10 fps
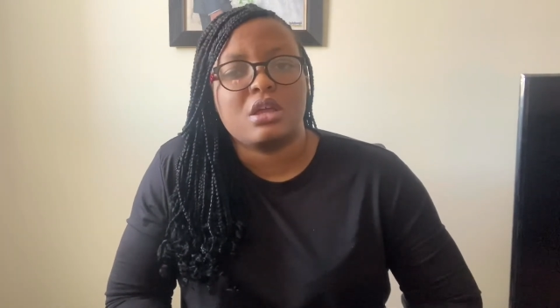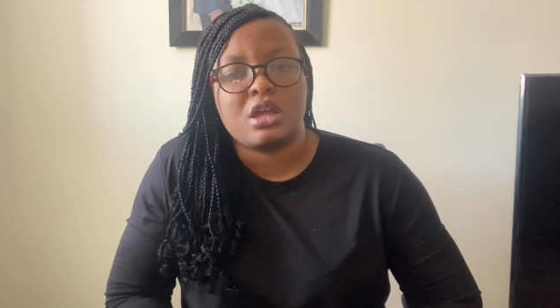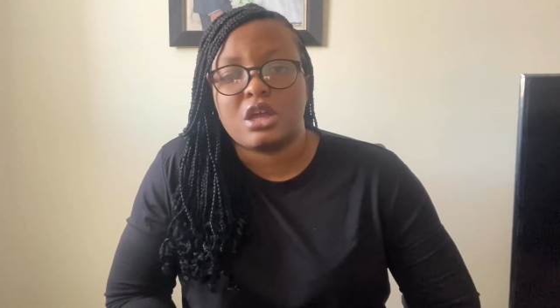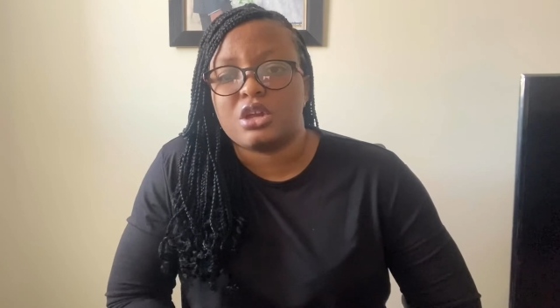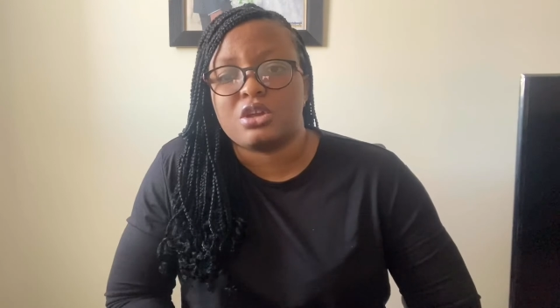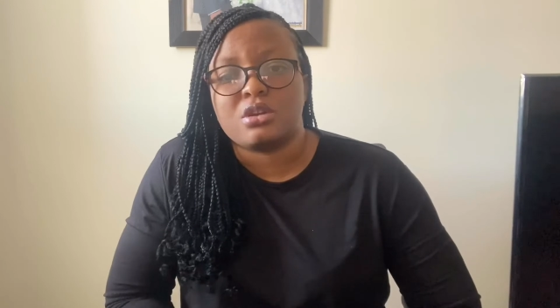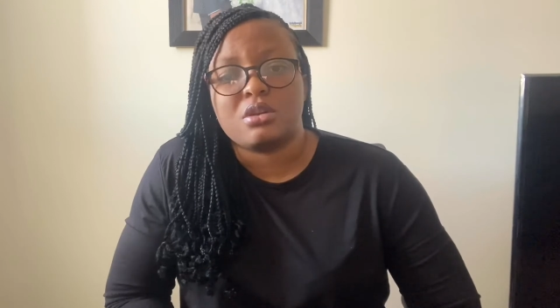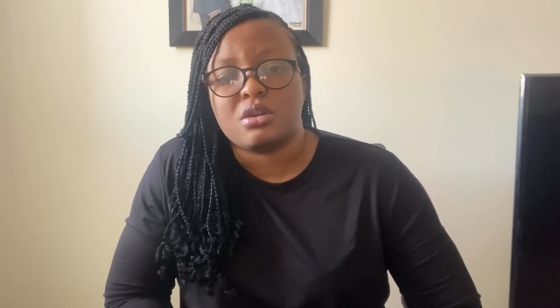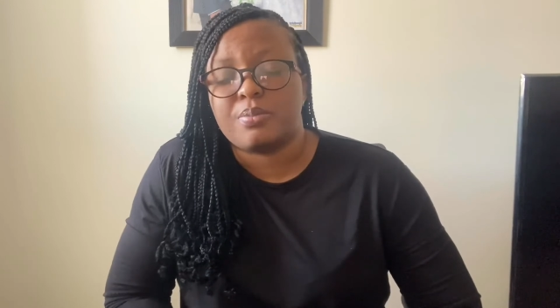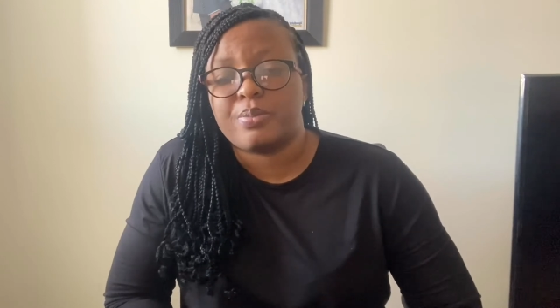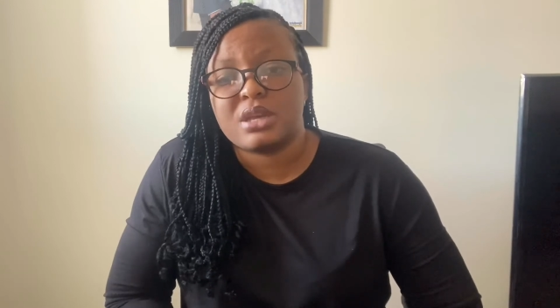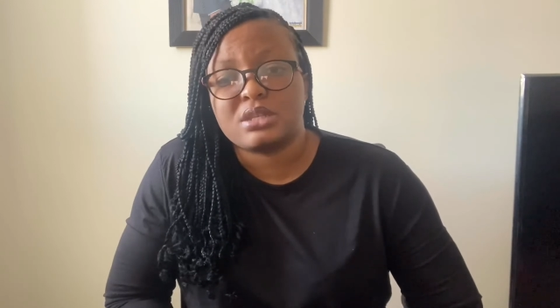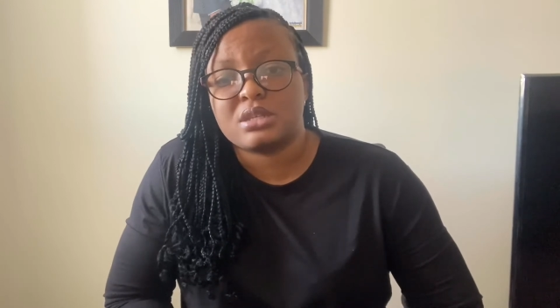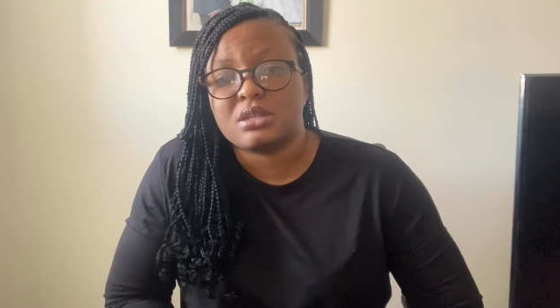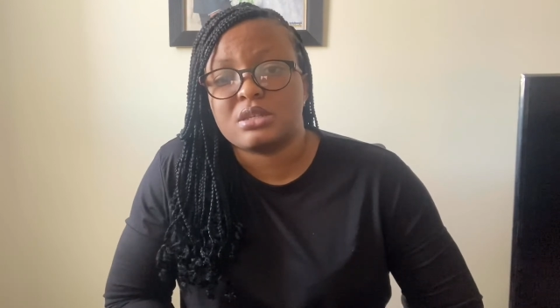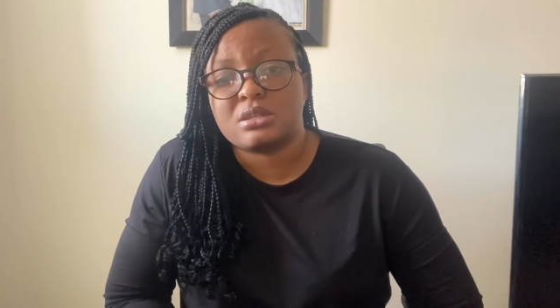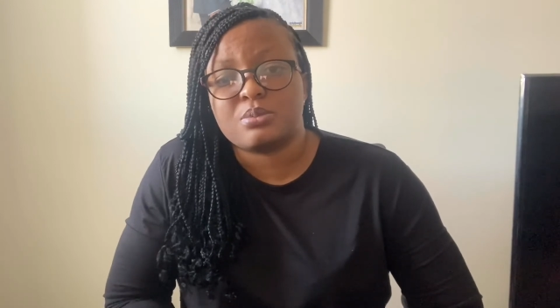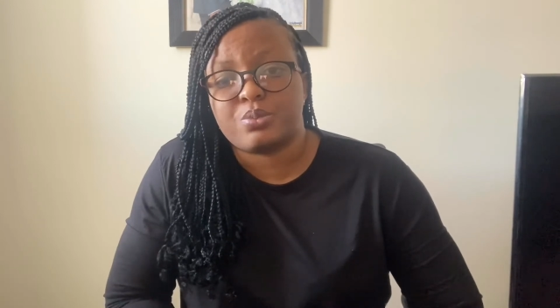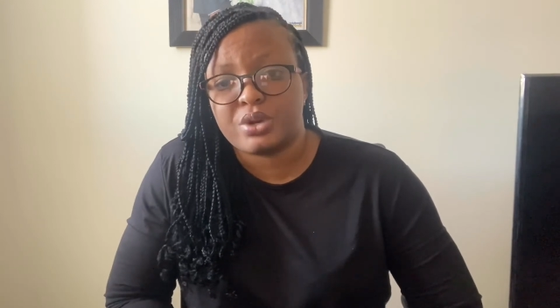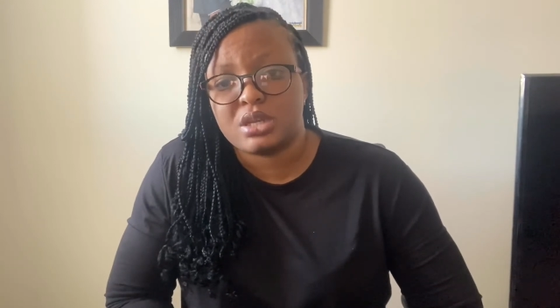in the person's
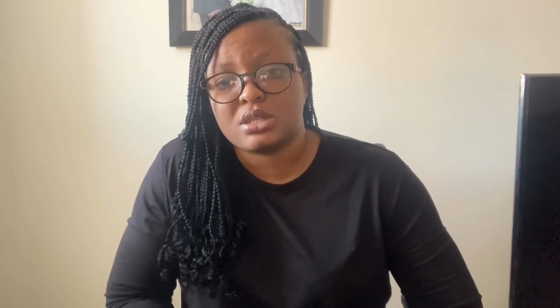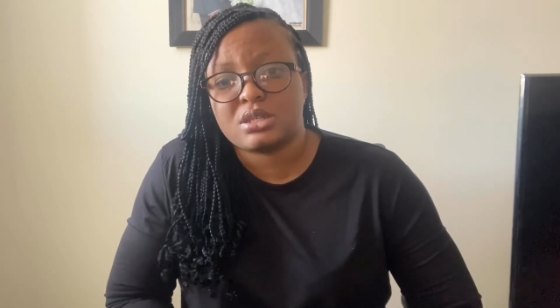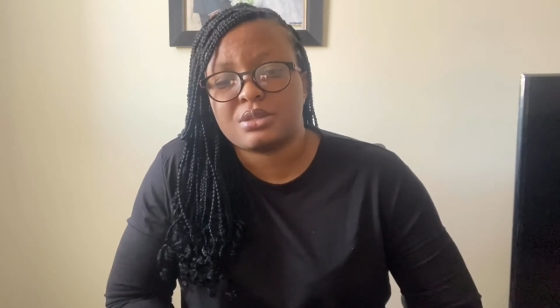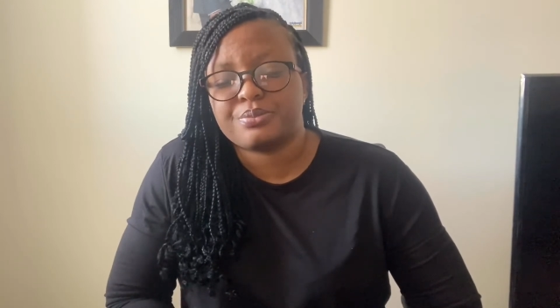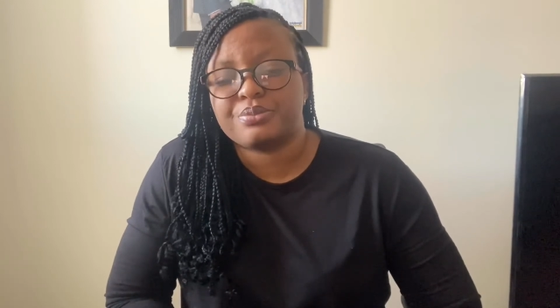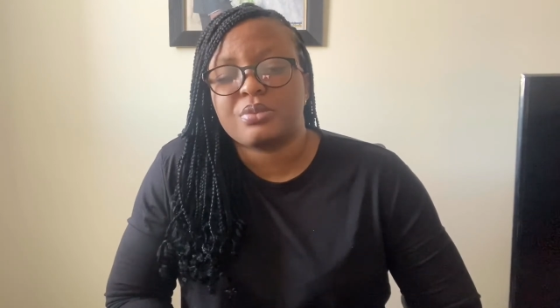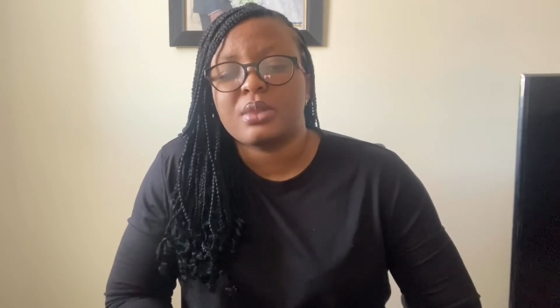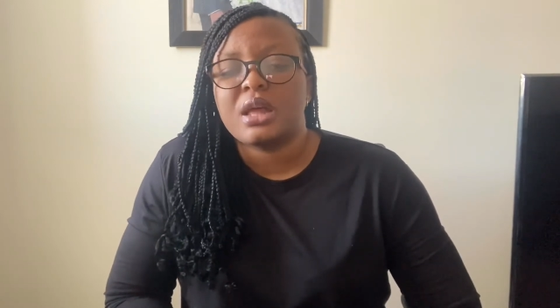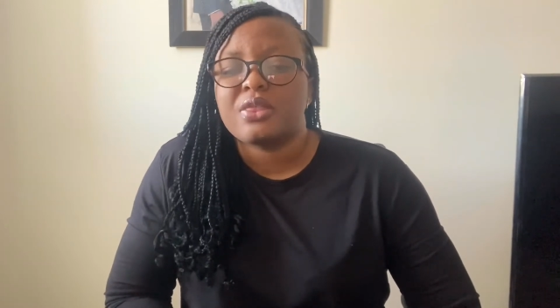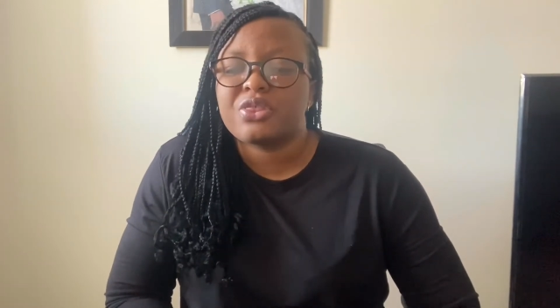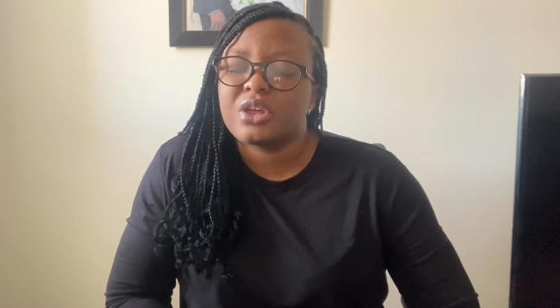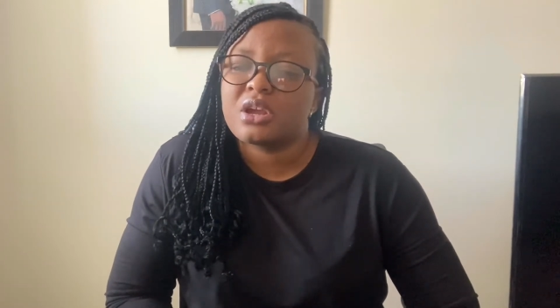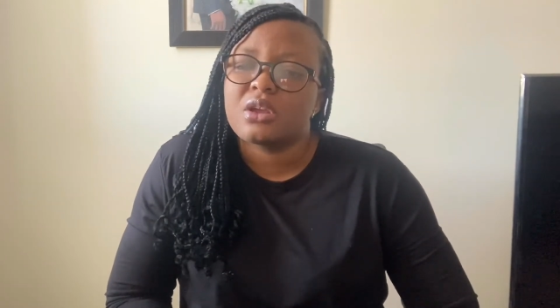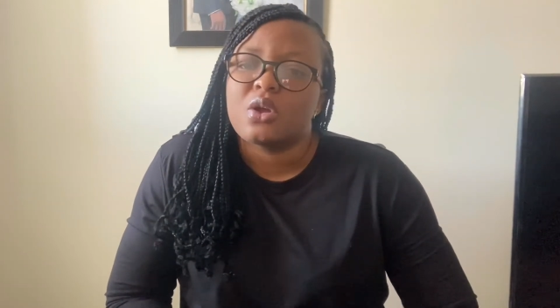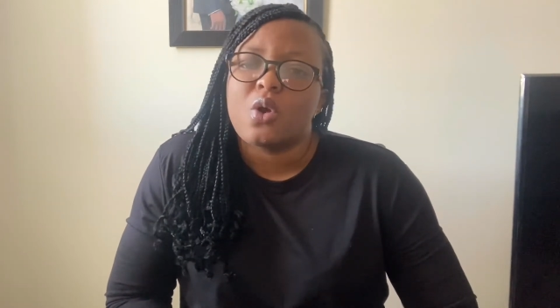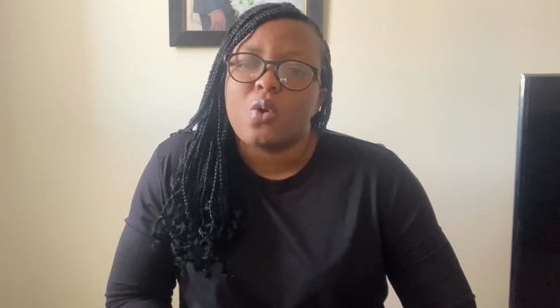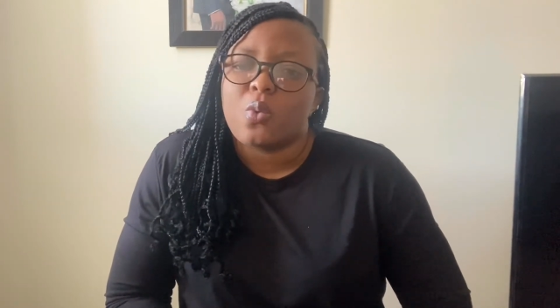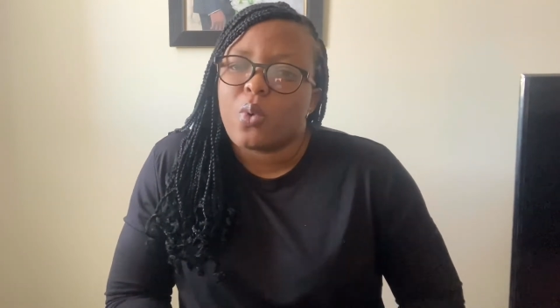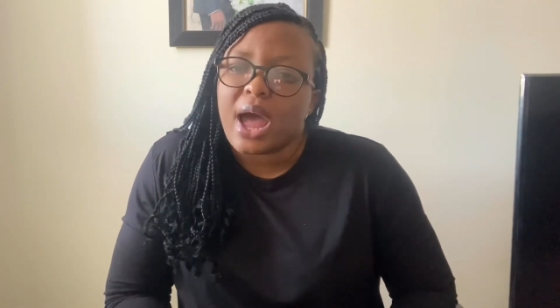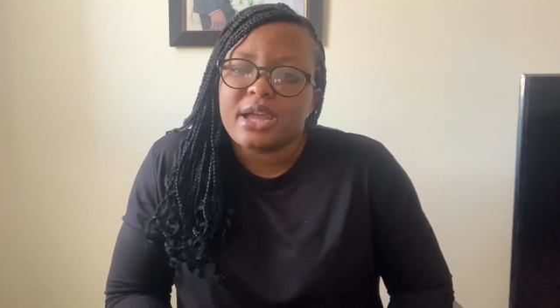breast. 3.
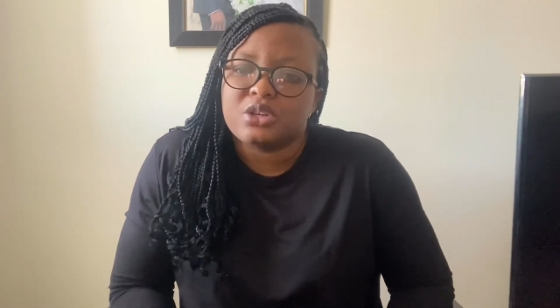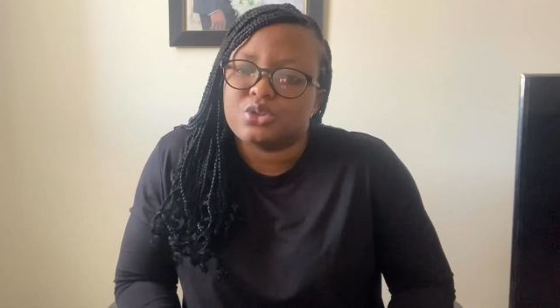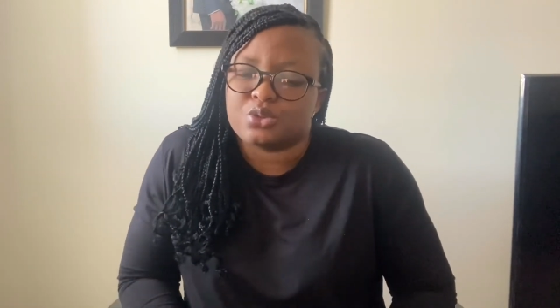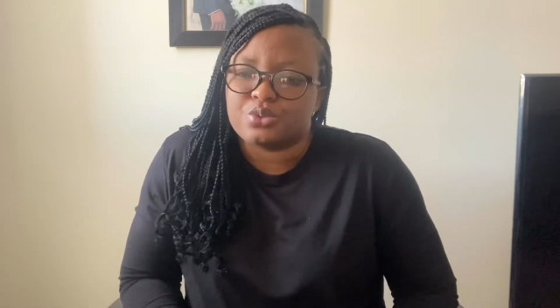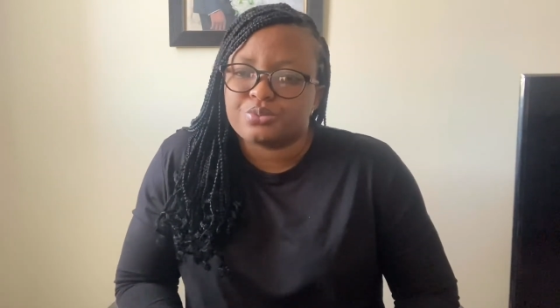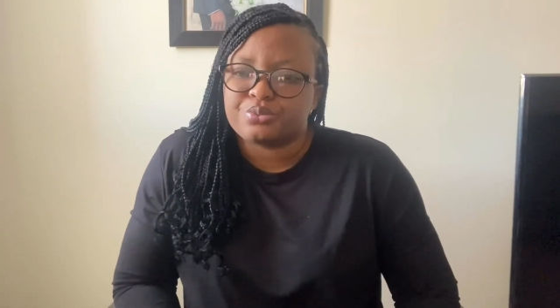Why do